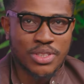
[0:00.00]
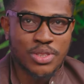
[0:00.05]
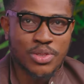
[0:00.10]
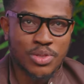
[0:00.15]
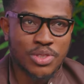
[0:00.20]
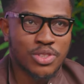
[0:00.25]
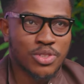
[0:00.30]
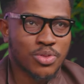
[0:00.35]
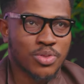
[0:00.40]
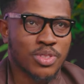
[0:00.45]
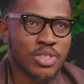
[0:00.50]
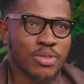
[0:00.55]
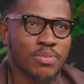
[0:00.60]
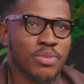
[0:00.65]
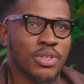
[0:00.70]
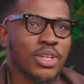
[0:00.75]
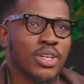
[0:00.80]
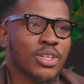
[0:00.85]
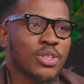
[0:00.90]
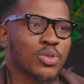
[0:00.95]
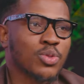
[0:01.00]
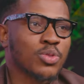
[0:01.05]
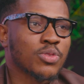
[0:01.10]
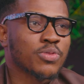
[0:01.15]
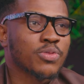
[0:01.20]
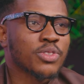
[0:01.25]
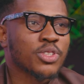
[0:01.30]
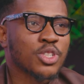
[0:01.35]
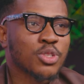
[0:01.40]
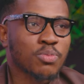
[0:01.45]
Going through them, you could
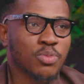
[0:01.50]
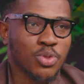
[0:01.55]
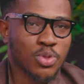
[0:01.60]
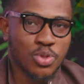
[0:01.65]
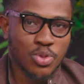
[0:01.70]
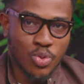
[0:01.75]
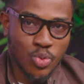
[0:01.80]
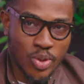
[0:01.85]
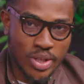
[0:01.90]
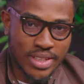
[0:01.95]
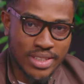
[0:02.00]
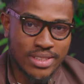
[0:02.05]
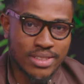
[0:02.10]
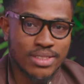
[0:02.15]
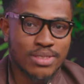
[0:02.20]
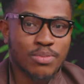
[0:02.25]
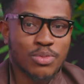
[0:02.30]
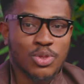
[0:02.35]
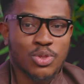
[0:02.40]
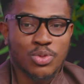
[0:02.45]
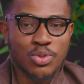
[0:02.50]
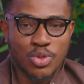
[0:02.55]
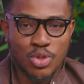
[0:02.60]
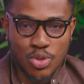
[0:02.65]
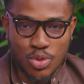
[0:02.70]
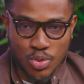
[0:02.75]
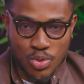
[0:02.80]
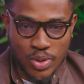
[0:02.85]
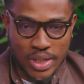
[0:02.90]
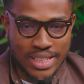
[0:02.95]
finish module one, module
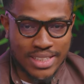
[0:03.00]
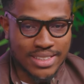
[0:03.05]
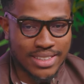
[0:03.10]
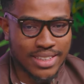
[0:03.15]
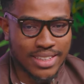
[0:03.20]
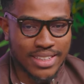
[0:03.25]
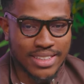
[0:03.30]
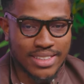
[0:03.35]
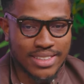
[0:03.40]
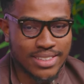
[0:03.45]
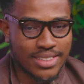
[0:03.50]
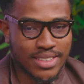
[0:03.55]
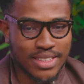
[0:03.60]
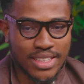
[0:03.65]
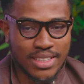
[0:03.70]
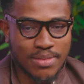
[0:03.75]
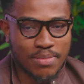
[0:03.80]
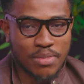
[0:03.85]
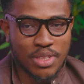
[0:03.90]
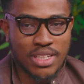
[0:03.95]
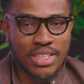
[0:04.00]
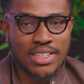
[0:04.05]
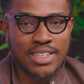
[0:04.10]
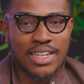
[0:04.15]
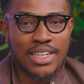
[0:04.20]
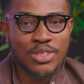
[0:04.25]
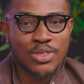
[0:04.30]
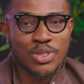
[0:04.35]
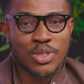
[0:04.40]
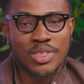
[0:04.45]
two, and then either
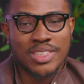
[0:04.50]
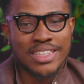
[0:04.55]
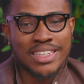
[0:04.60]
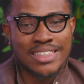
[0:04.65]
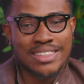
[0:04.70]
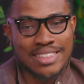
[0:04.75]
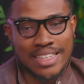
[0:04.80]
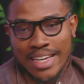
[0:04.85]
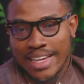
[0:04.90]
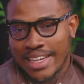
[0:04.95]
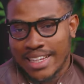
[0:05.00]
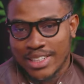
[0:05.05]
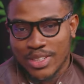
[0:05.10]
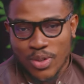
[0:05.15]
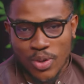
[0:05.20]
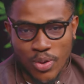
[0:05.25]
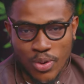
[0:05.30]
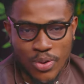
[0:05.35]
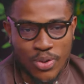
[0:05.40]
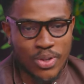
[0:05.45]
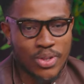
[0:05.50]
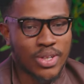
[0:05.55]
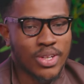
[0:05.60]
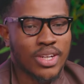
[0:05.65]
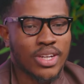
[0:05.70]
you just get tired or